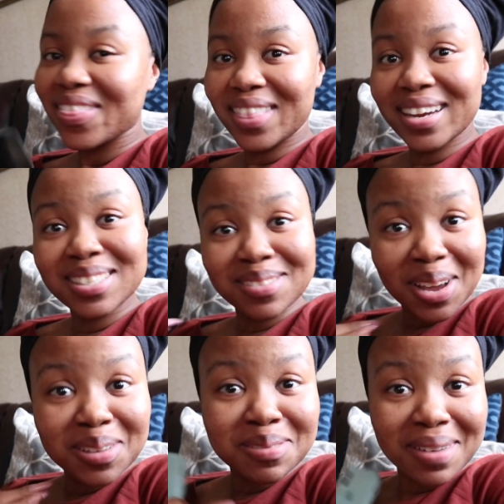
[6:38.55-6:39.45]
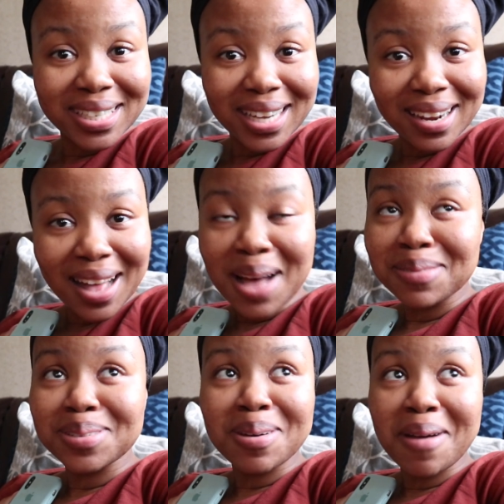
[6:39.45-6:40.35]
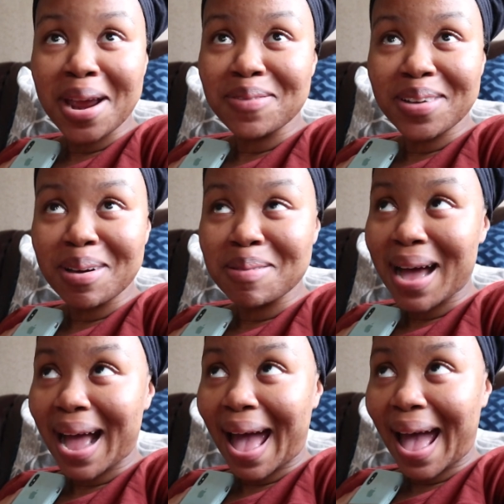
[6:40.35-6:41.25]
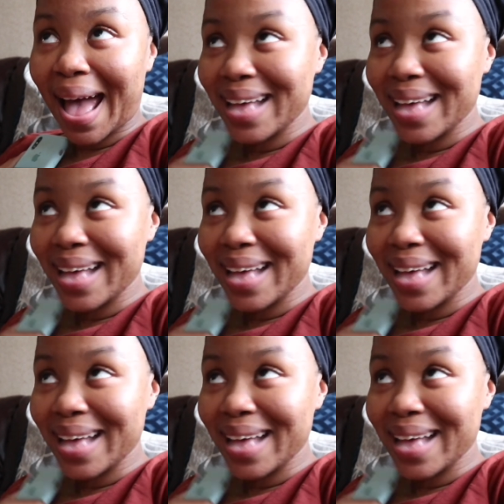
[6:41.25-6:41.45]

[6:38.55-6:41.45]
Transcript: that are subscribed to my channel. I'm so grateful. Oh my gosh.